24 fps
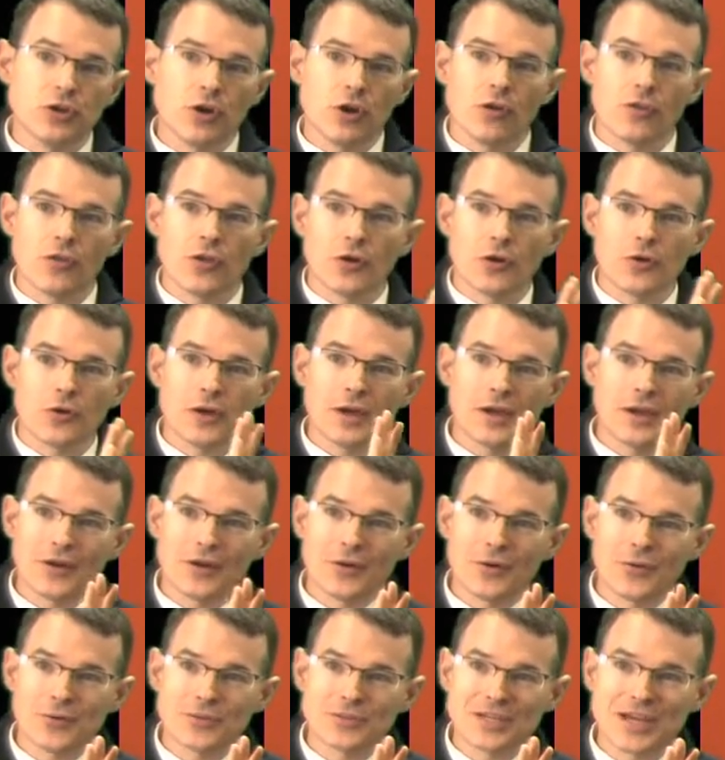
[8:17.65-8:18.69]
although
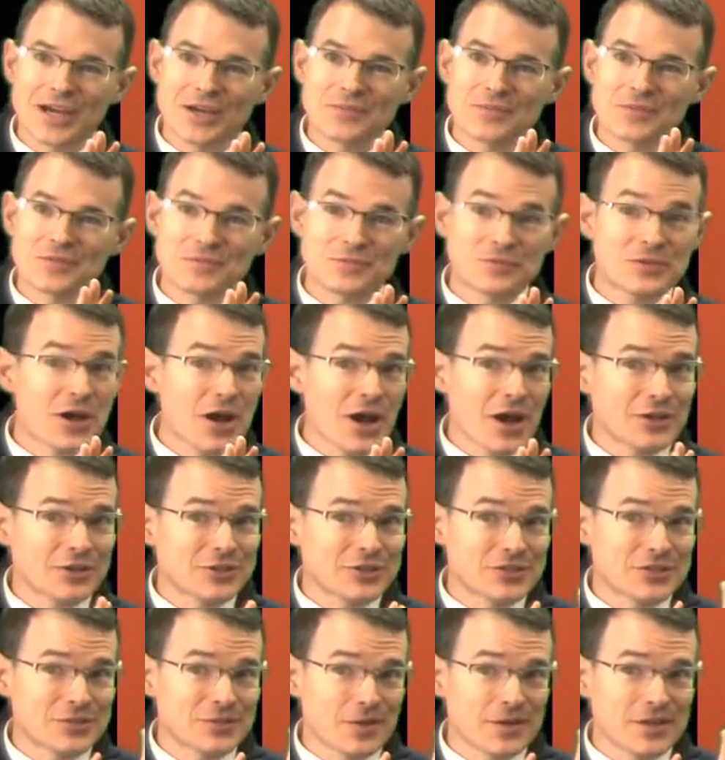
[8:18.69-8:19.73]
later we'll talk about some
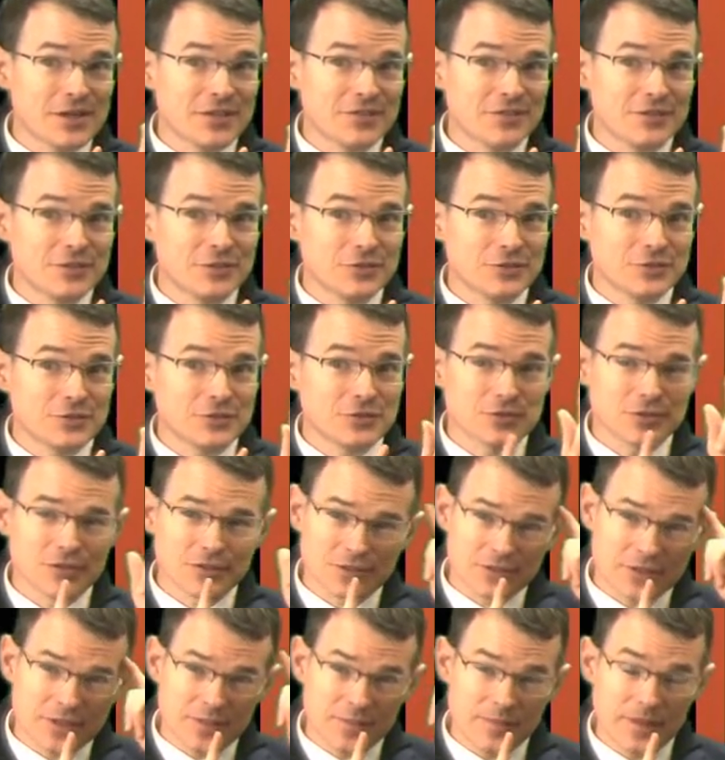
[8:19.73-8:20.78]
cautions about individual students,
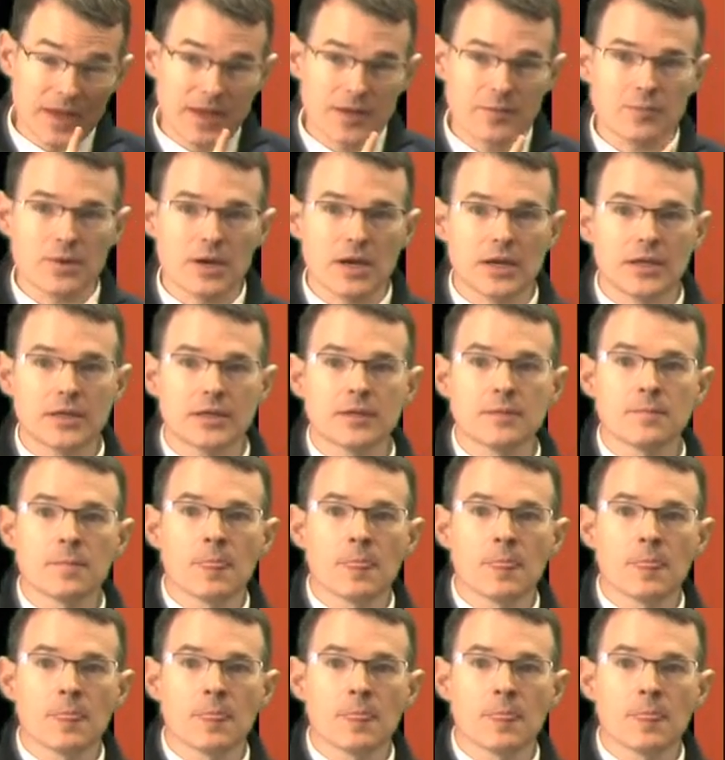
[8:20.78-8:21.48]
so keep that in mind.